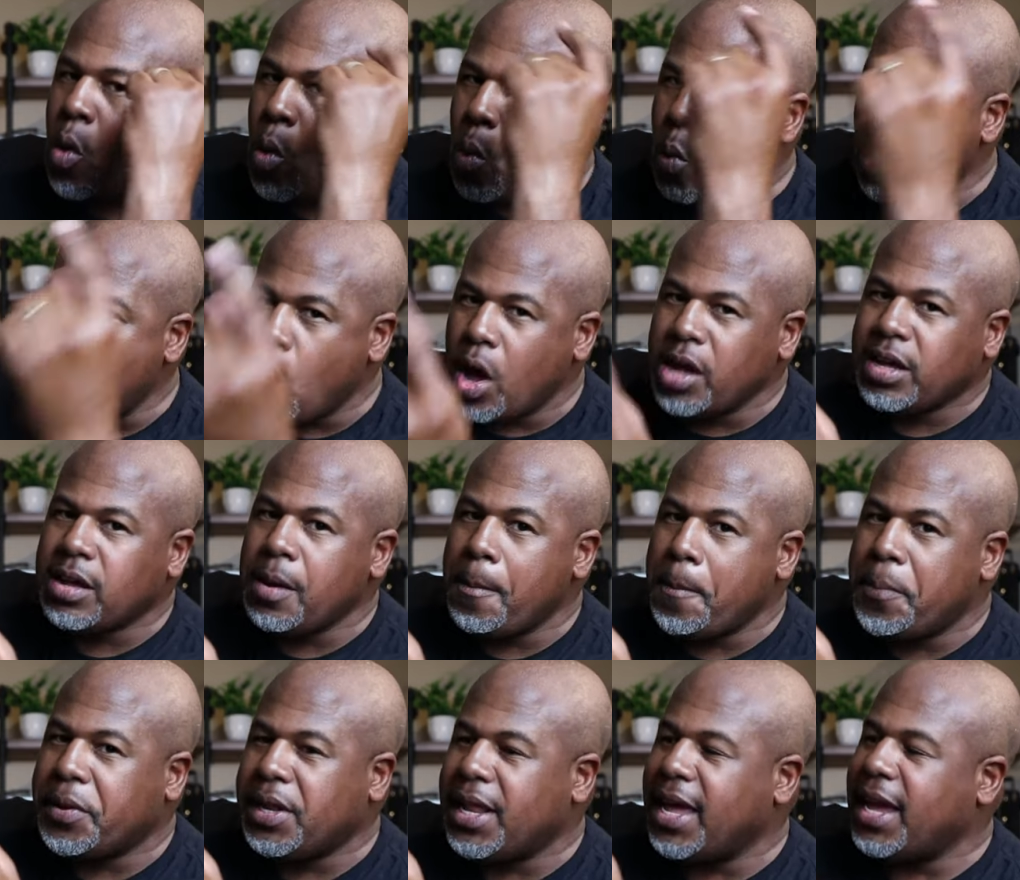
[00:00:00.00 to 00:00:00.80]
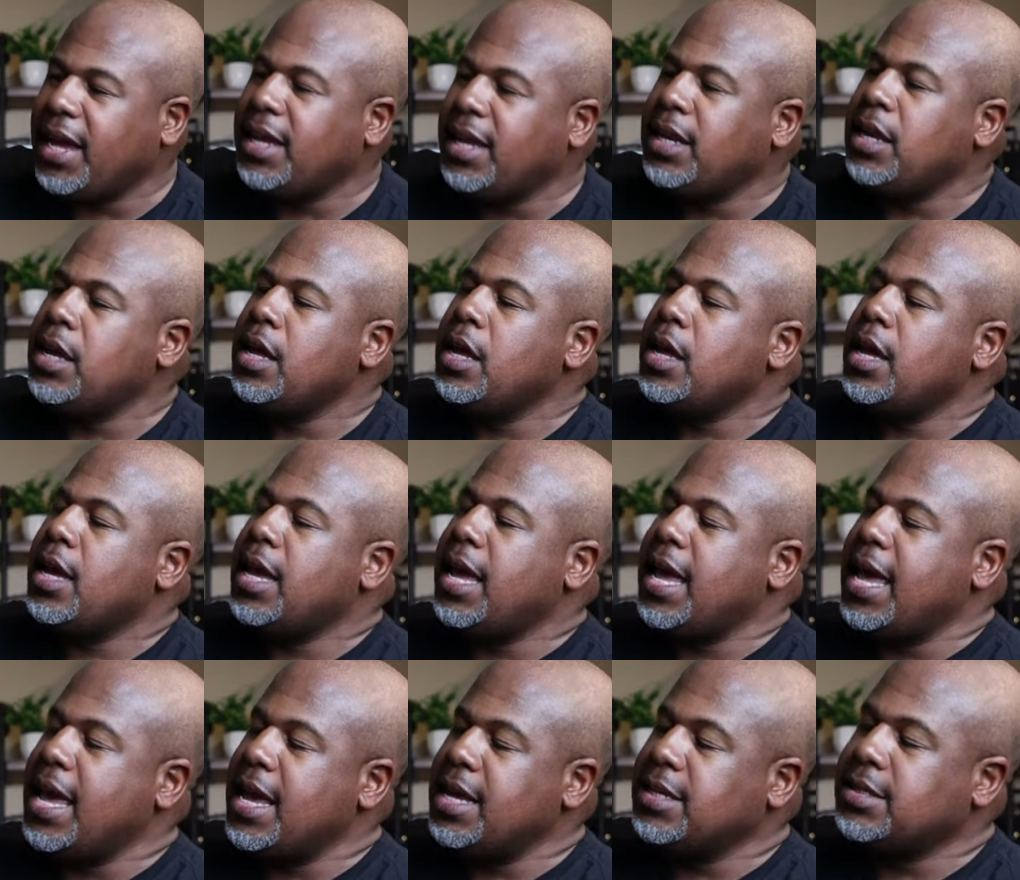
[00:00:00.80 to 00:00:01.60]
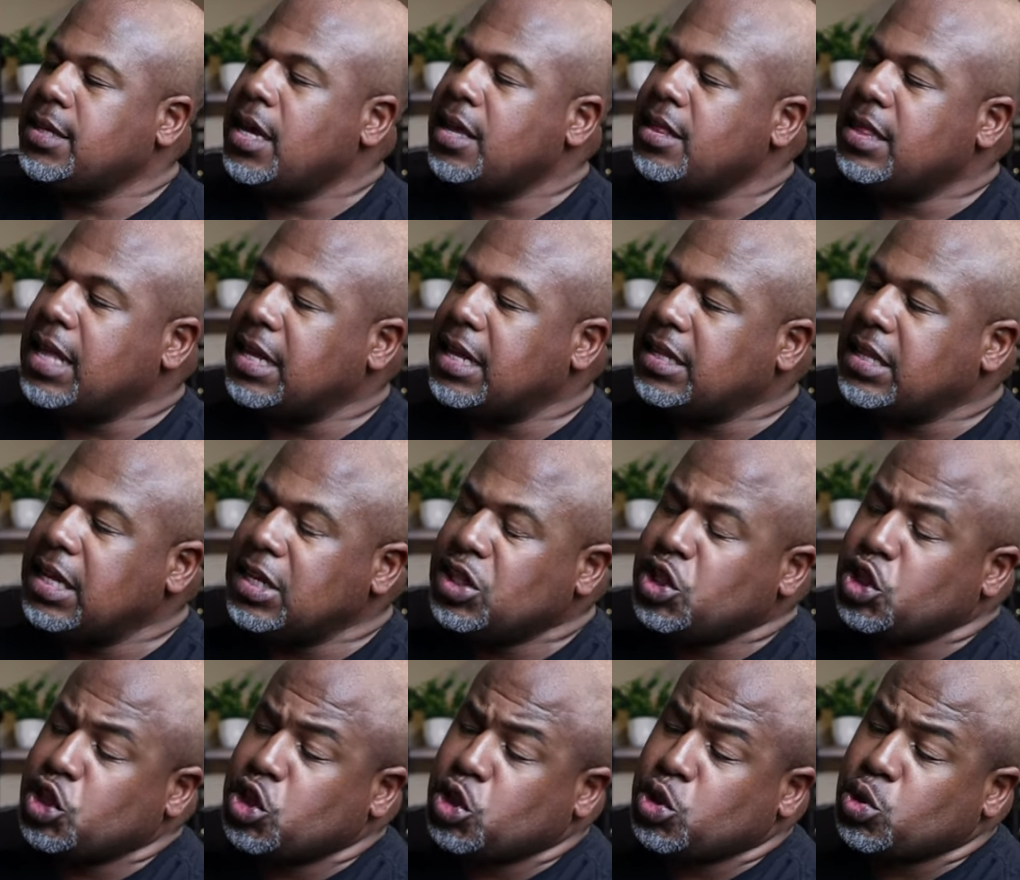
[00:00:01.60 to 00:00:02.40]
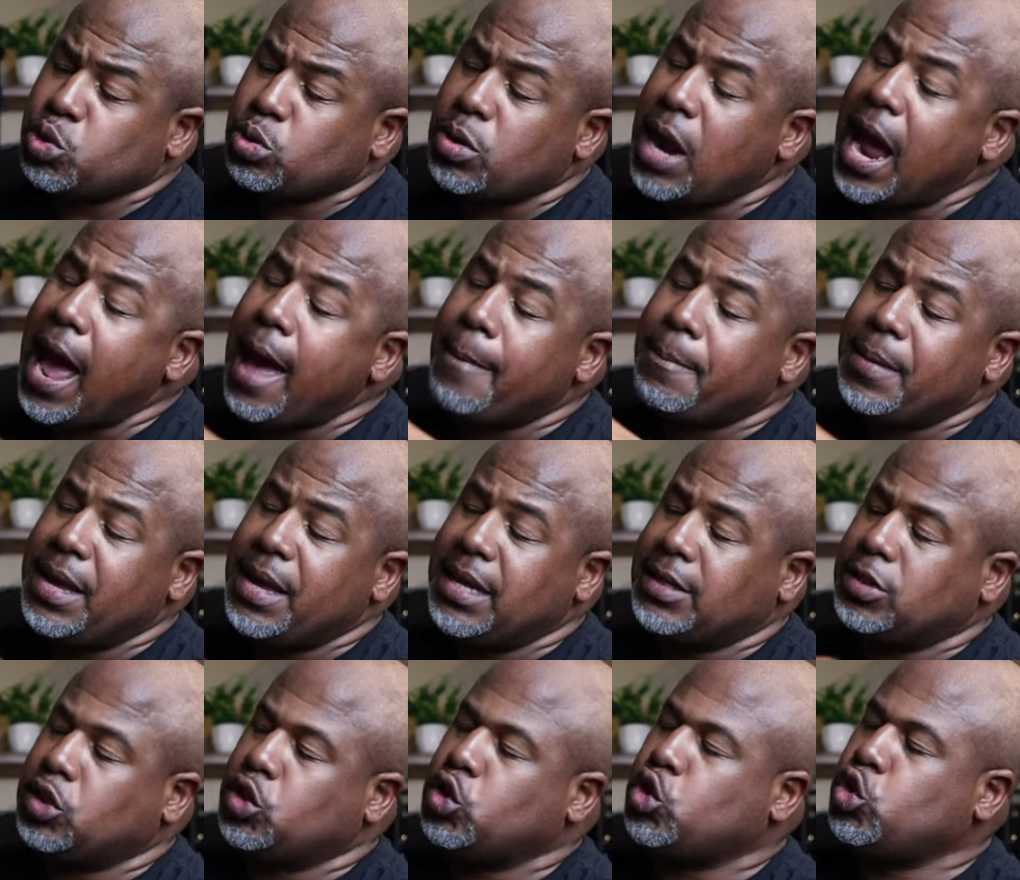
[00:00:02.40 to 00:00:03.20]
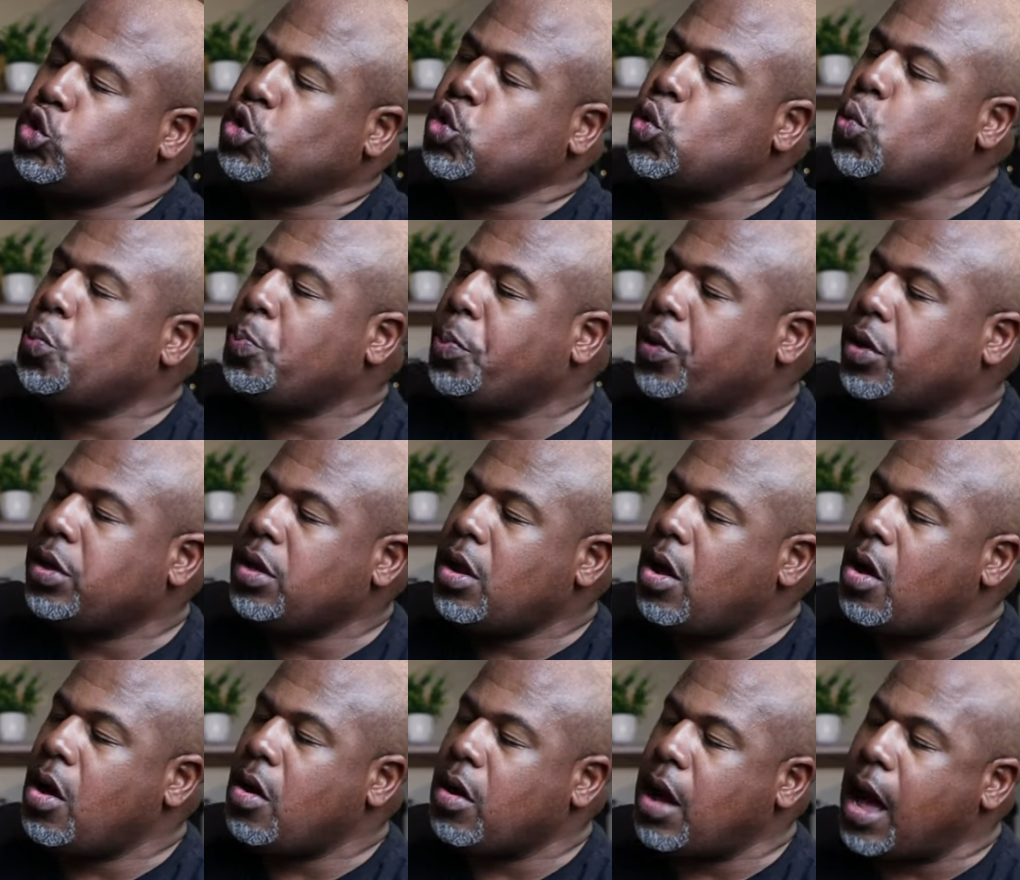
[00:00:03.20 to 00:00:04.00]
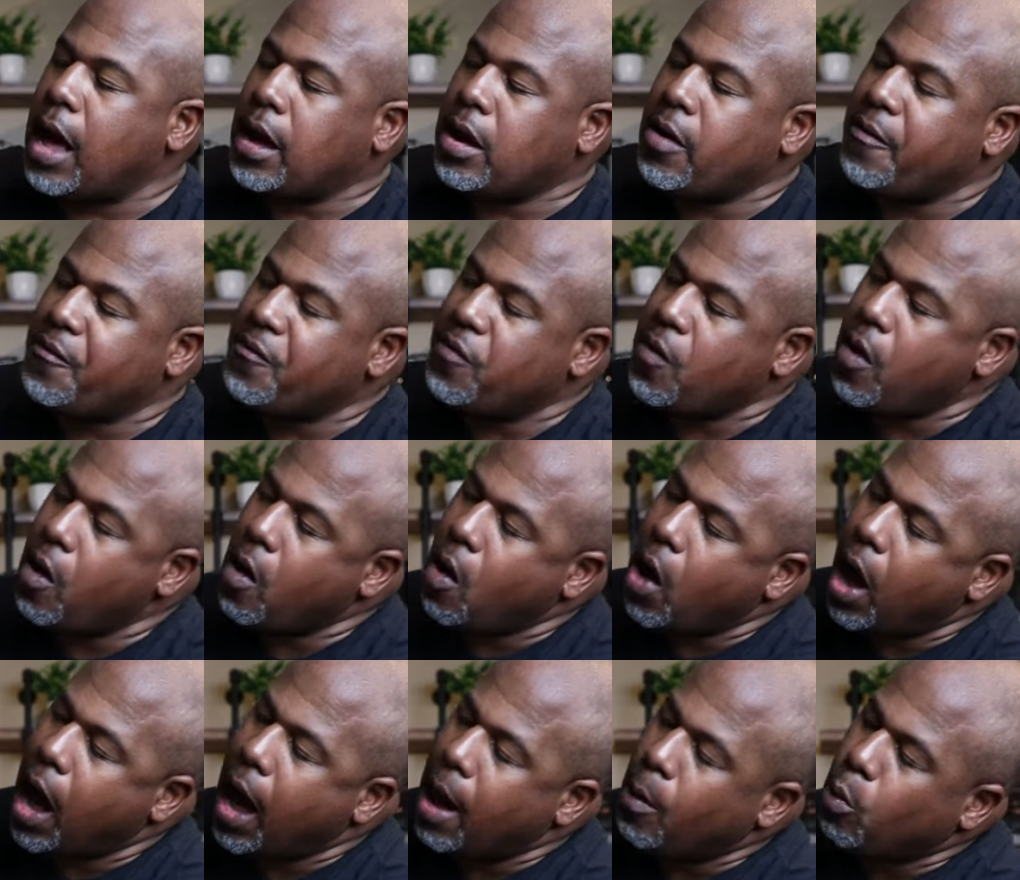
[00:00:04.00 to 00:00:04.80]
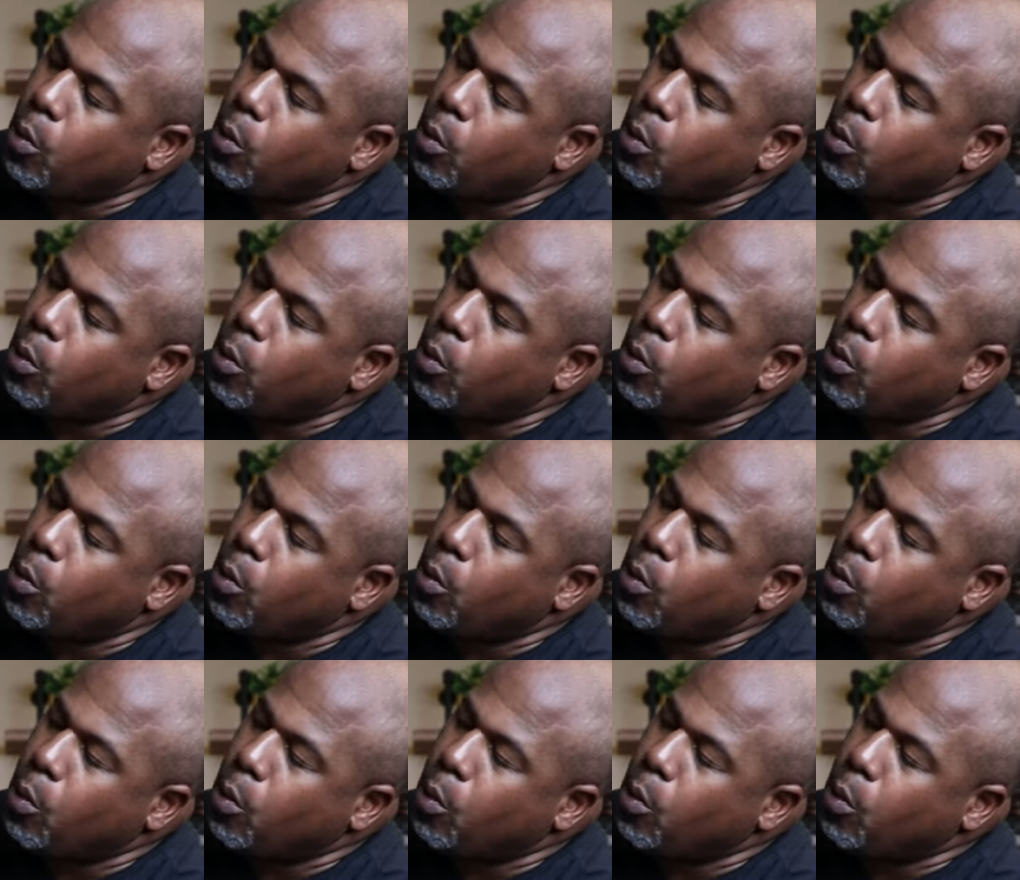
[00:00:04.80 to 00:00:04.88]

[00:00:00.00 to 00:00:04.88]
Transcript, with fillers: One complaint is that this strap is super long. Kifaru, I